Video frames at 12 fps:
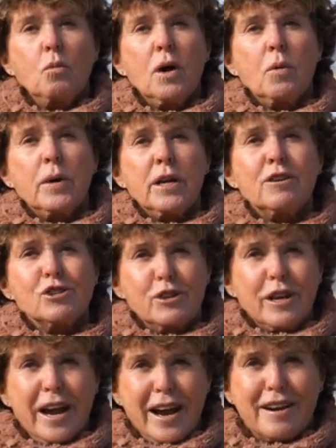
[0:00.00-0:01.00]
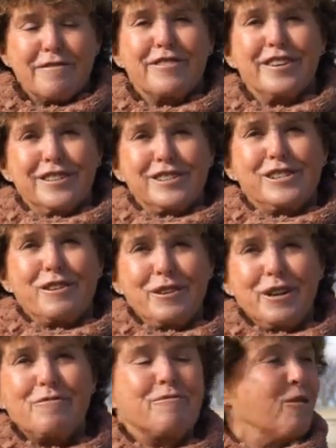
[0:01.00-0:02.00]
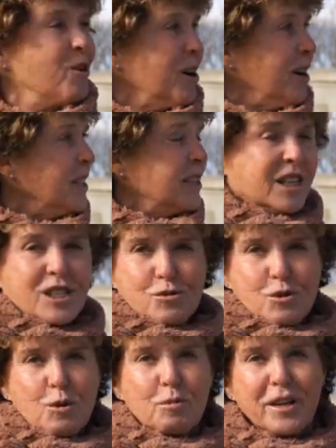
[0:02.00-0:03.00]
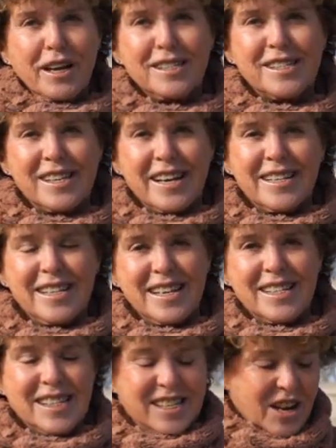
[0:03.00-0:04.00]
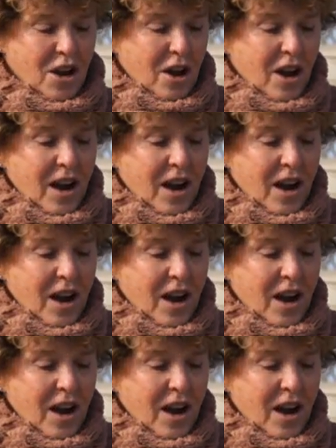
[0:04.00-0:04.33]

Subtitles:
where we usually have the zoning for industrial plants like this."